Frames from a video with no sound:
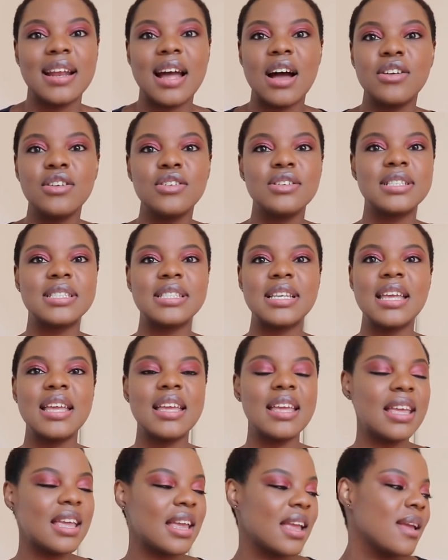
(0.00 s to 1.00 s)
Now you
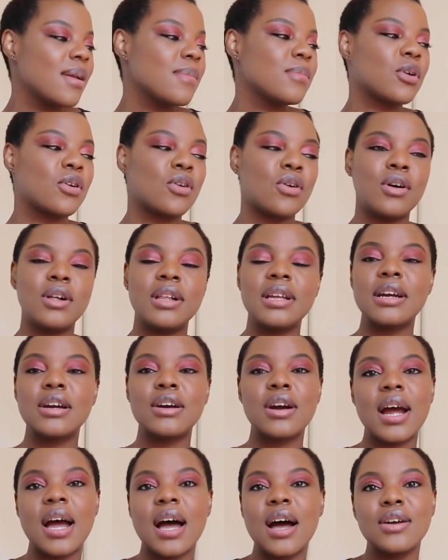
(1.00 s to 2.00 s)
see him crawling
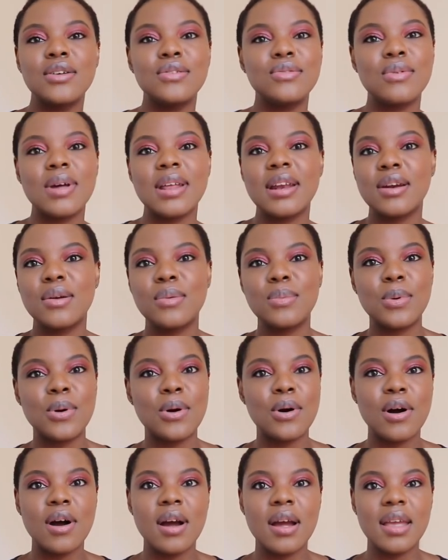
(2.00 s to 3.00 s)
around, ready to
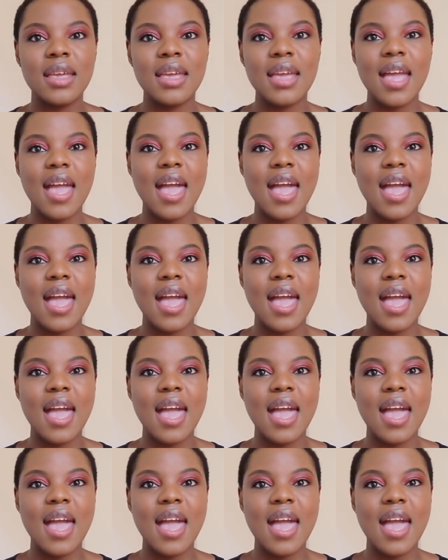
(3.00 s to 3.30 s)
walk,